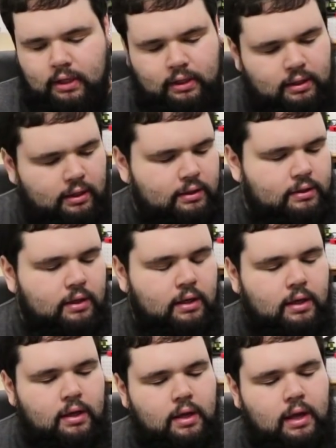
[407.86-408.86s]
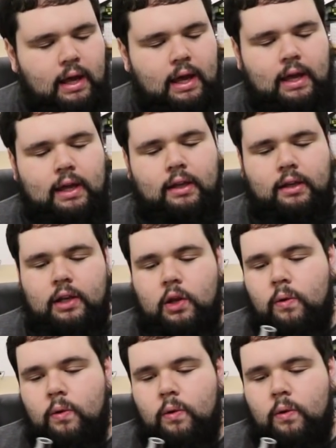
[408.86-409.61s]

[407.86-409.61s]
like this, and